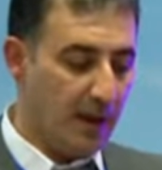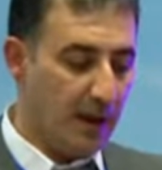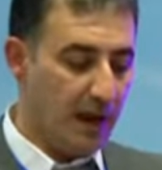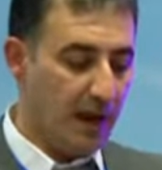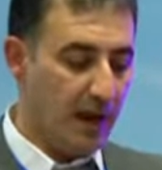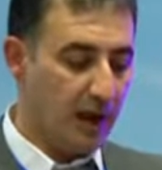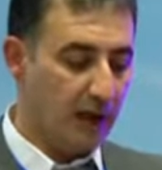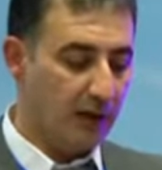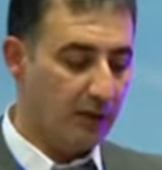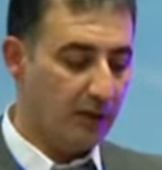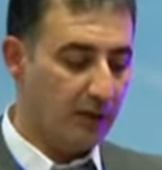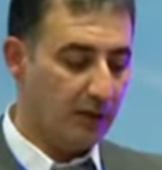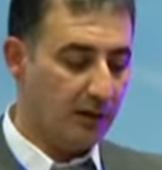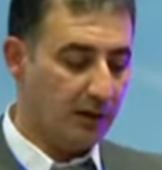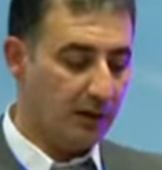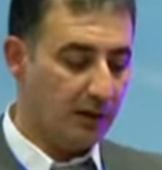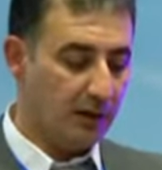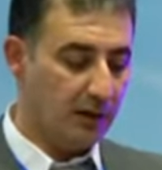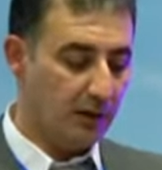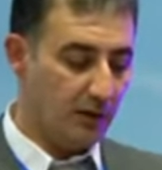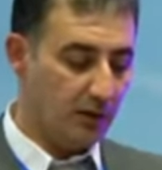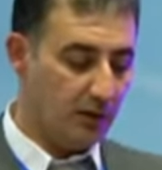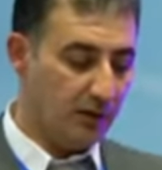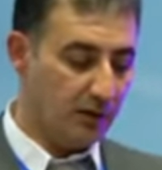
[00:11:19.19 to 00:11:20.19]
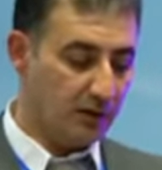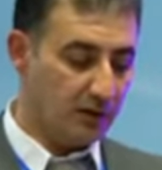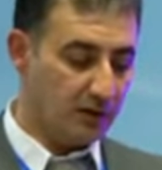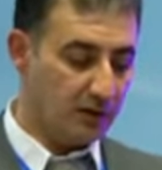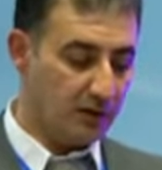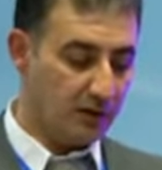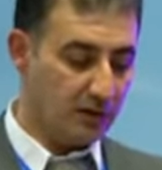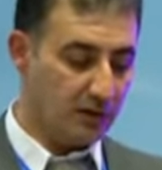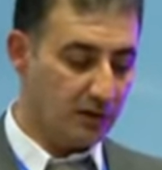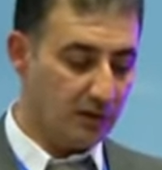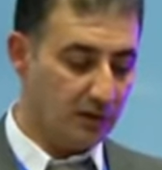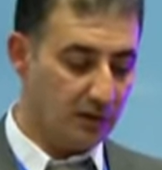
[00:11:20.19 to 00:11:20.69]
And in
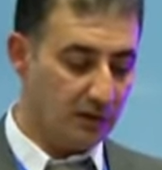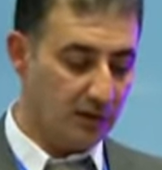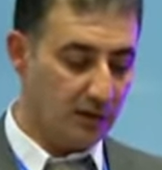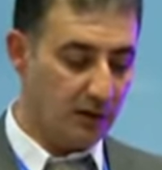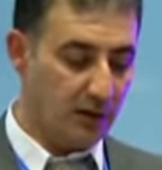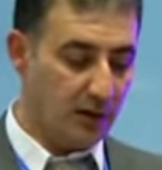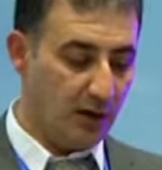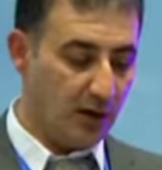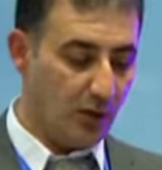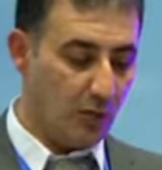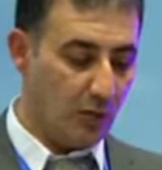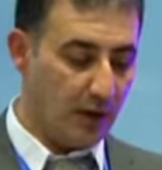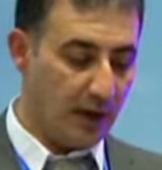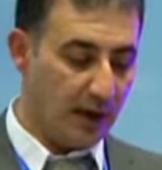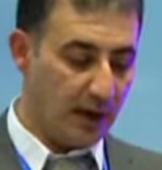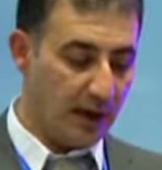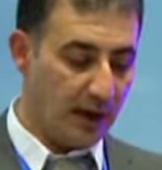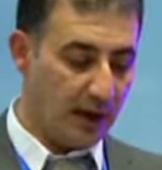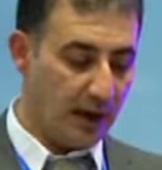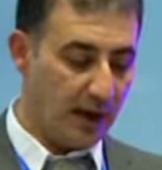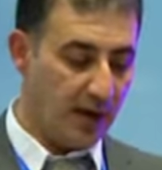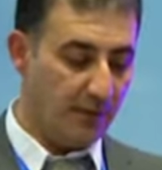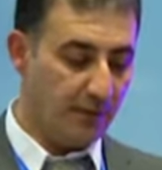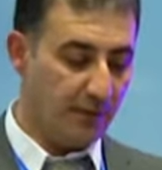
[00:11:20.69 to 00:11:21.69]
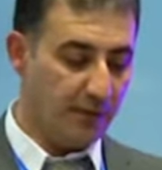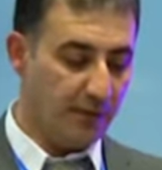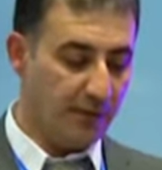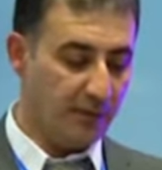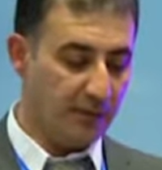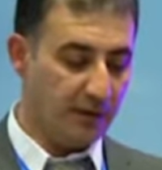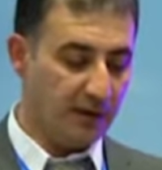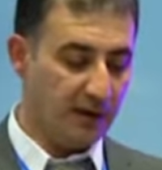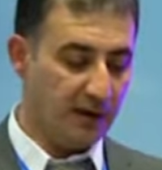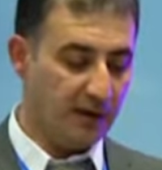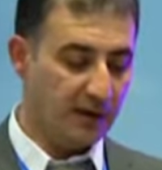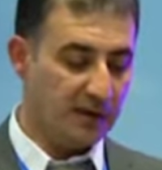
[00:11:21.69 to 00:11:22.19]
orange, we
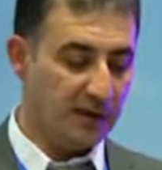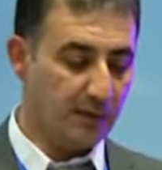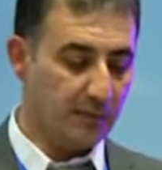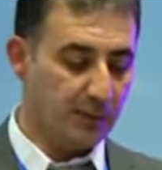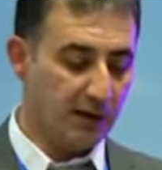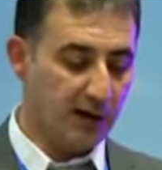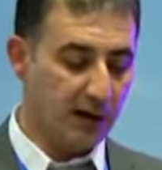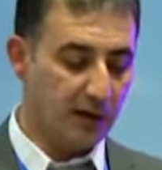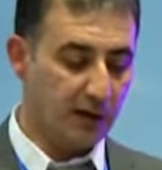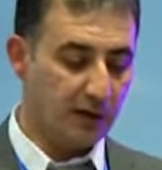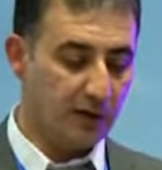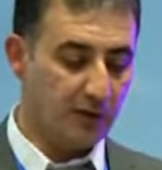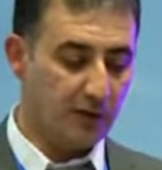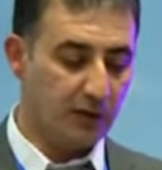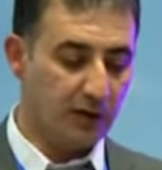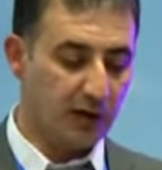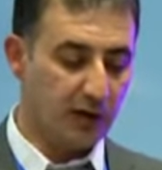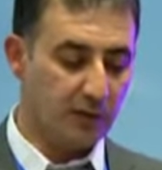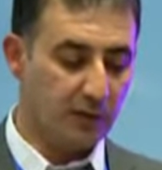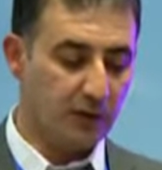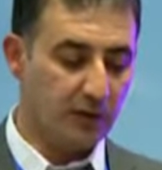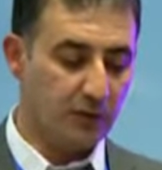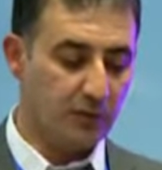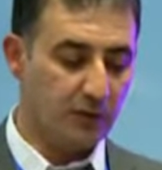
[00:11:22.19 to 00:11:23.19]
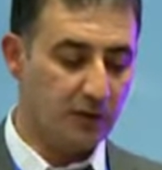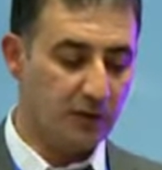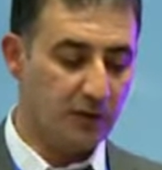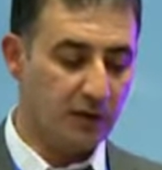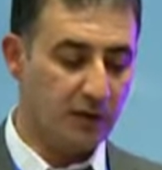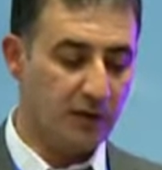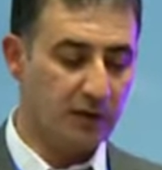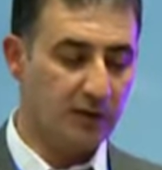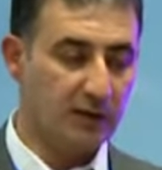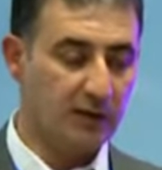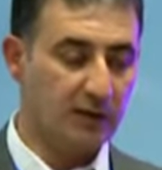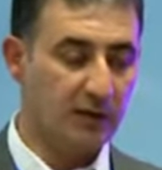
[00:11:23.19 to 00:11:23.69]
have the supply requirement, which
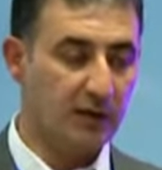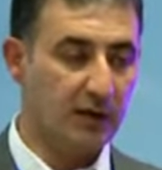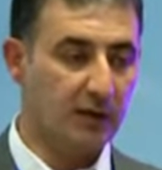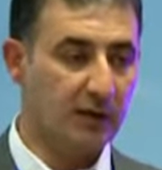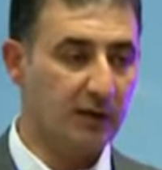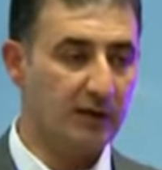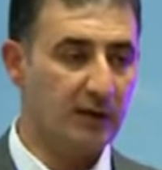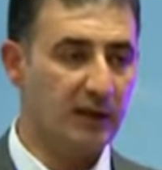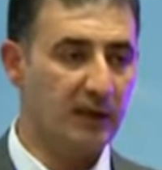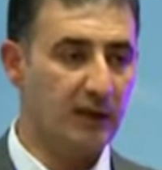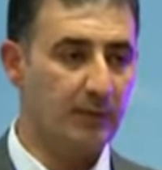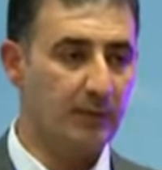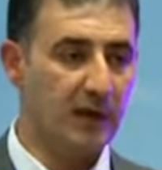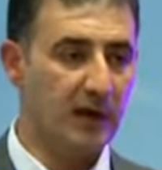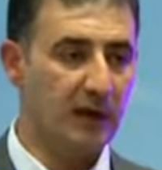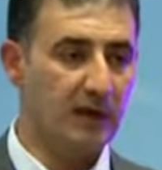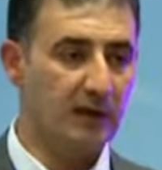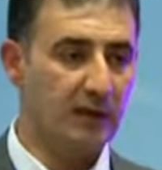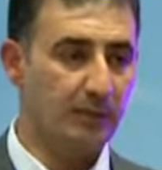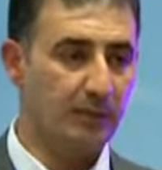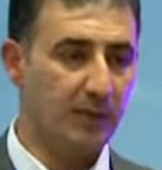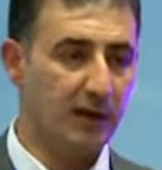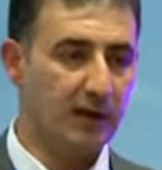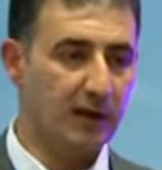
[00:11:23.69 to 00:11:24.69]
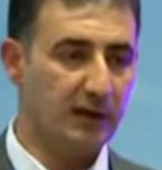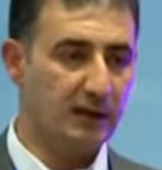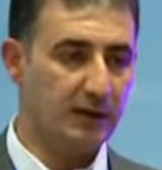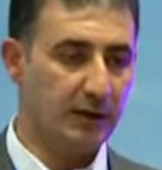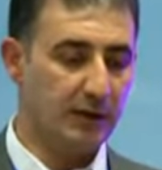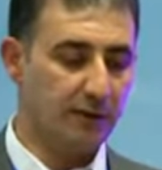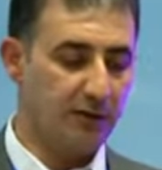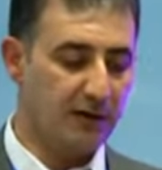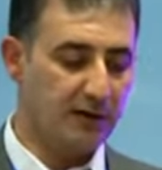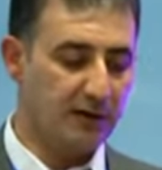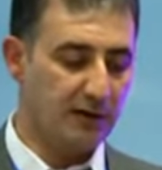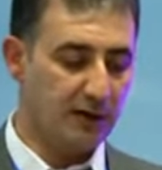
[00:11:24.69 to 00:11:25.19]
is the demand plus the
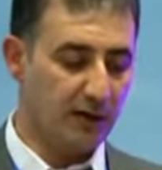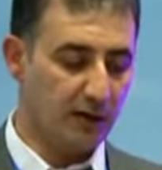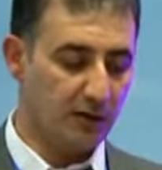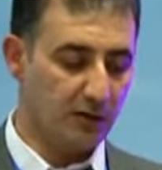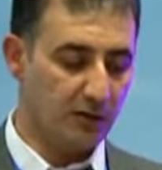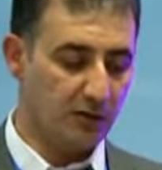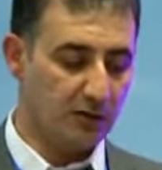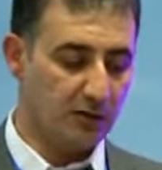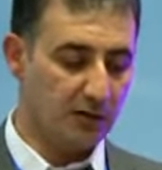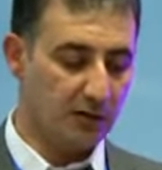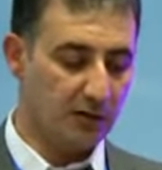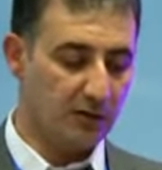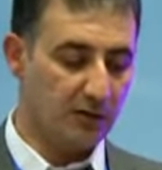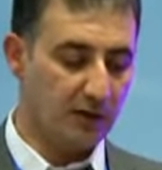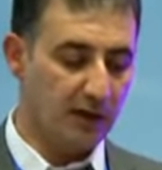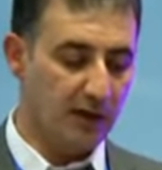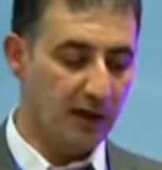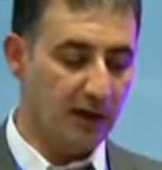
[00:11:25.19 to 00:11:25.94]
physical losses.